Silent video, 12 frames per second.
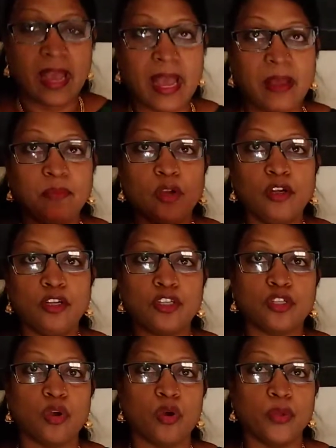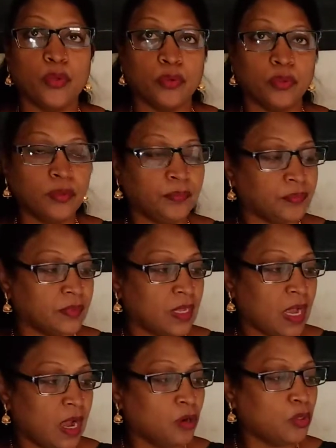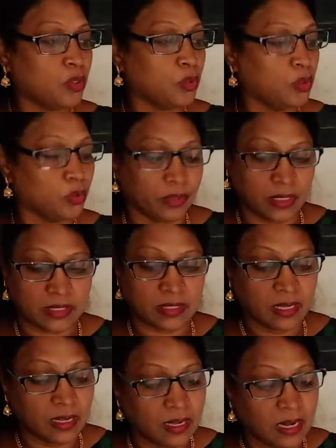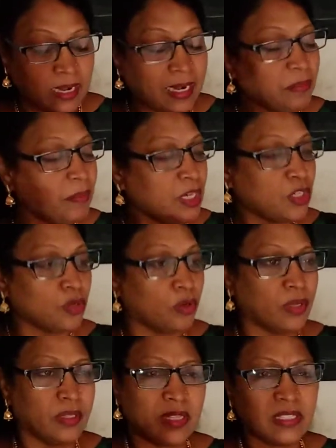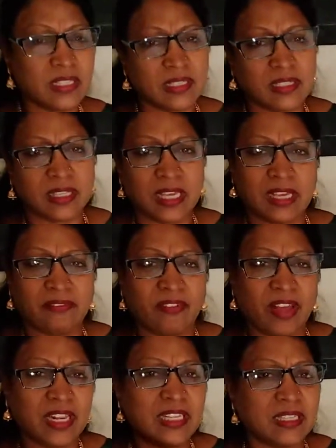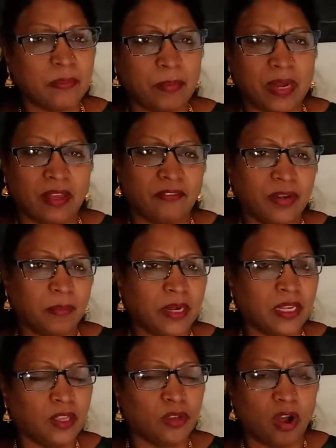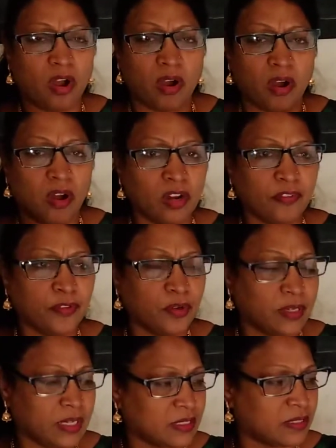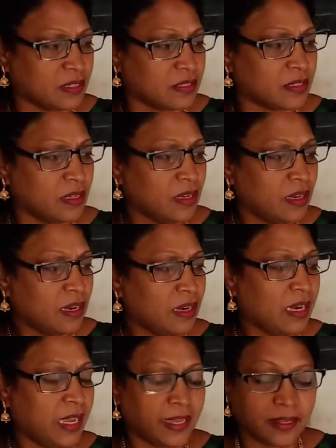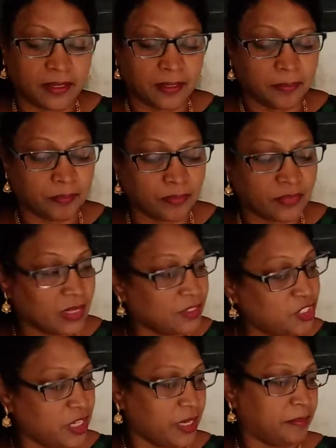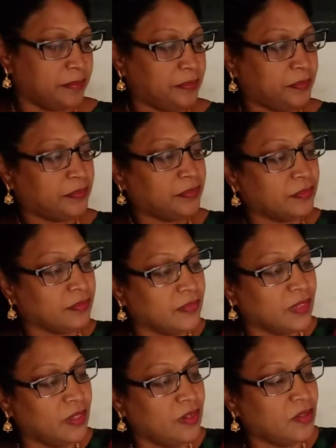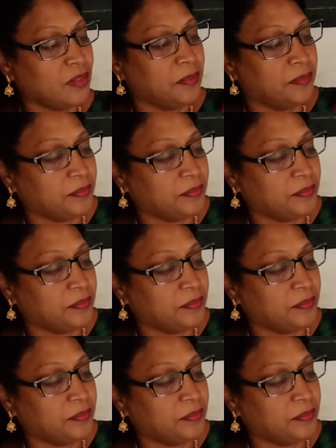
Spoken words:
I'm going to show you how to do this. Let me show you. This is very simple. Everybody, all of you does this. Like deer. Look.